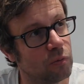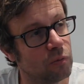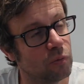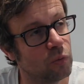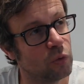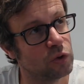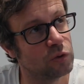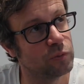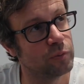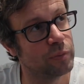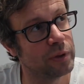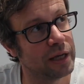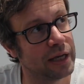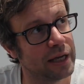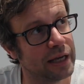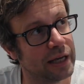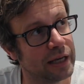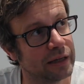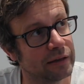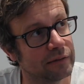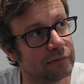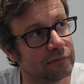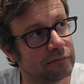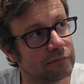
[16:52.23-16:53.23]
was
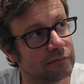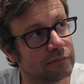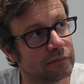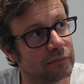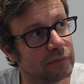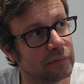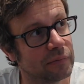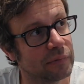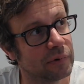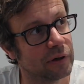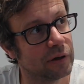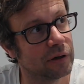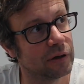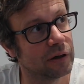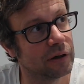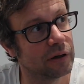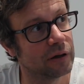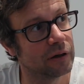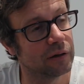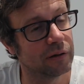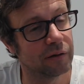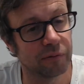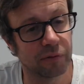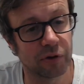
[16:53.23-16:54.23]
being
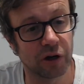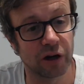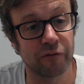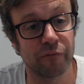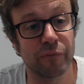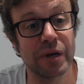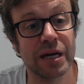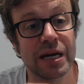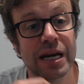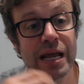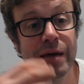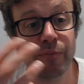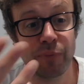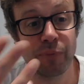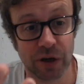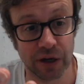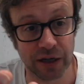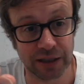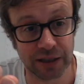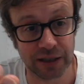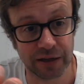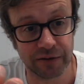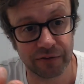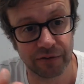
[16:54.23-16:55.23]
kind of
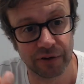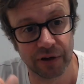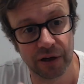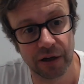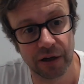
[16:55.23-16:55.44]
manipulative,